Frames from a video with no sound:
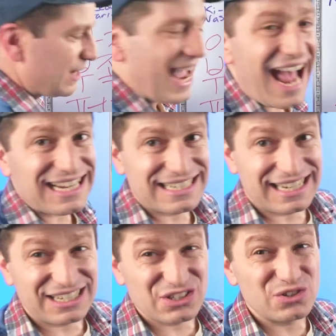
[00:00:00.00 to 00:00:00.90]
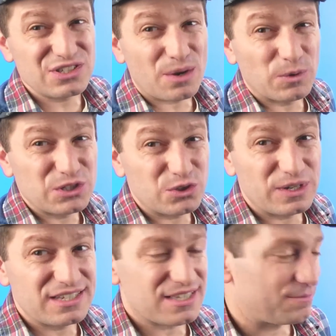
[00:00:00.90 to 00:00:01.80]
reacting to someone
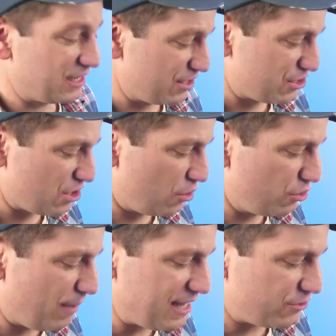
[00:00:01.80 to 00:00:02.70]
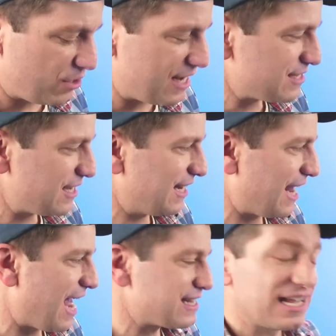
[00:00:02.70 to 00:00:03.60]
doing something. So you might translate it
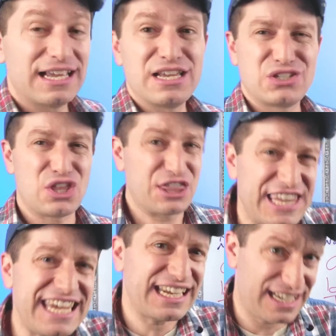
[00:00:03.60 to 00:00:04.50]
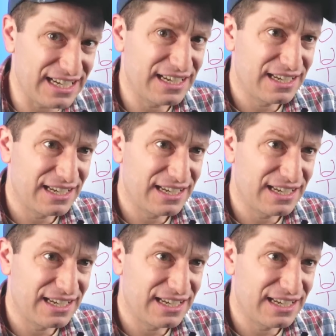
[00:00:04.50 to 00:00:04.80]
as to think